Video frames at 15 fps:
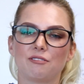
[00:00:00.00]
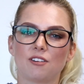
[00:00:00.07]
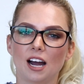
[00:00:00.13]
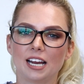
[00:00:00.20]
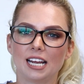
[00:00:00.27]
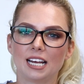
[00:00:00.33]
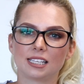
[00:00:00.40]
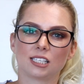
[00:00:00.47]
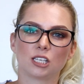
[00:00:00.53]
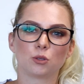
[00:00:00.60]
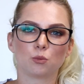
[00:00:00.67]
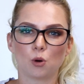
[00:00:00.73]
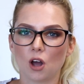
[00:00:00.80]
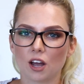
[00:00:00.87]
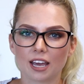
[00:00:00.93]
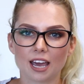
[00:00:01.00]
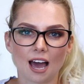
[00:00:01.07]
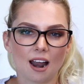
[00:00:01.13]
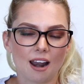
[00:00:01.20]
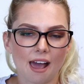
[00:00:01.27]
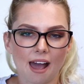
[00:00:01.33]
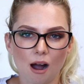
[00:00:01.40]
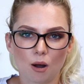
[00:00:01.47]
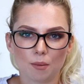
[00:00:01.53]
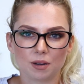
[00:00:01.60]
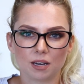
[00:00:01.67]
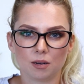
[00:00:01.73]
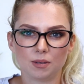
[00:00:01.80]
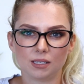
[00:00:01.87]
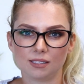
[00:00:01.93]
finances, work out how I'm
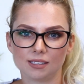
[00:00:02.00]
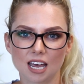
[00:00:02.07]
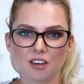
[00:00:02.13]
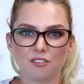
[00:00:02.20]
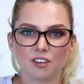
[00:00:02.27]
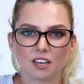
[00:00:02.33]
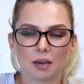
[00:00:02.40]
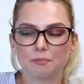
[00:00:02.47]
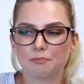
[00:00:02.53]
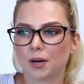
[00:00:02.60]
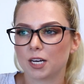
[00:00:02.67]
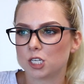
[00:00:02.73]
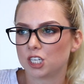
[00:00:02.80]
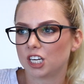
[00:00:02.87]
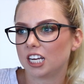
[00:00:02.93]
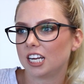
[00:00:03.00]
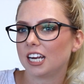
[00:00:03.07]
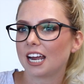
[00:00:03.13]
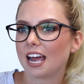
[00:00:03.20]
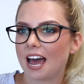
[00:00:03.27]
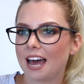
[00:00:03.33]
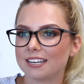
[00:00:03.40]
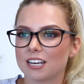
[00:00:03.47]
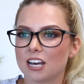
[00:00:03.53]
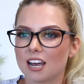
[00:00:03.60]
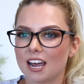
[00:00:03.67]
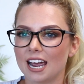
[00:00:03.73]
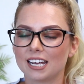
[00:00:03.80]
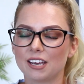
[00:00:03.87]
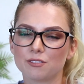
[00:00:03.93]
going to be saving and budgeting, and
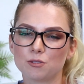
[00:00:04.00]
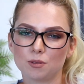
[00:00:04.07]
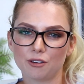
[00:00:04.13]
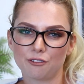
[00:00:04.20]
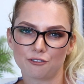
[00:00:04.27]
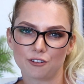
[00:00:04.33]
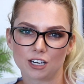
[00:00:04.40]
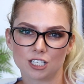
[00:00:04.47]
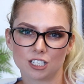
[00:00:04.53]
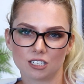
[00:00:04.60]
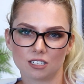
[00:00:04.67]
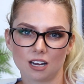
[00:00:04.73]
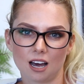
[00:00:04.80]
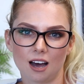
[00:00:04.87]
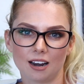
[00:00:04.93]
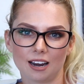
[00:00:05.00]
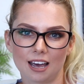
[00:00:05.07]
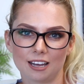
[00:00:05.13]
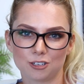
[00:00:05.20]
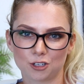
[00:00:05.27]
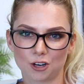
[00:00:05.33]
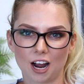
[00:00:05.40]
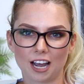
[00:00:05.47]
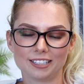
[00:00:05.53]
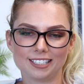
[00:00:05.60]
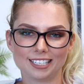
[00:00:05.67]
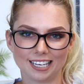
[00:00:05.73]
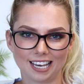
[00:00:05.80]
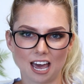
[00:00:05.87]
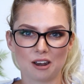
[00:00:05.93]
it gives me a fresh start at trying
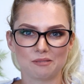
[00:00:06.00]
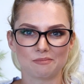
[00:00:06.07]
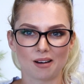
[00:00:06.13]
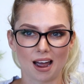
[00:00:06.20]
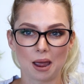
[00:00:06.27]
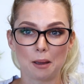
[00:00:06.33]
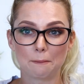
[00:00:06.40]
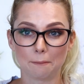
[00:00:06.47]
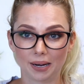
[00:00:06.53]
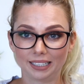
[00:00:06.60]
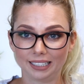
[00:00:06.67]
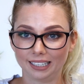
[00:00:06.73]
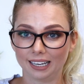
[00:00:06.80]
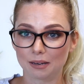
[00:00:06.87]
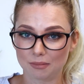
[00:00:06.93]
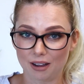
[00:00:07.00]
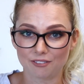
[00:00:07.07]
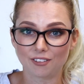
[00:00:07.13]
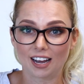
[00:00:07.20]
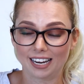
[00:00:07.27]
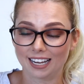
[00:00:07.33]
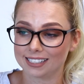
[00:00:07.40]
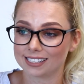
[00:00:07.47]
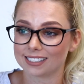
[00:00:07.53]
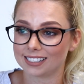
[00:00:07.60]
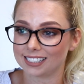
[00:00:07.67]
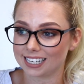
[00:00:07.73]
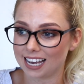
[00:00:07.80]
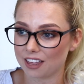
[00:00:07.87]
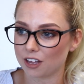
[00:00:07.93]
to get my money and my finances
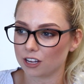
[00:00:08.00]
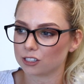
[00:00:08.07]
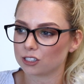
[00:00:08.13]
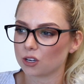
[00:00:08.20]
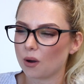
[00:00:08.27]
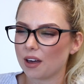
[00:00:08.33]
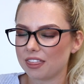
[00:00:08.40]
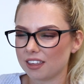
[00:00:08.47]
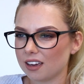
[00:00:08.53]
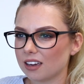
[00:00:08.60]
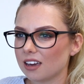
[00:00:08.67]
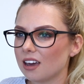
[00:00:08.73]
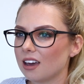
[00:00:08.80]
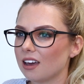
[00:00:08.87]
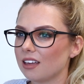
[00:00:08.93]
together. So I think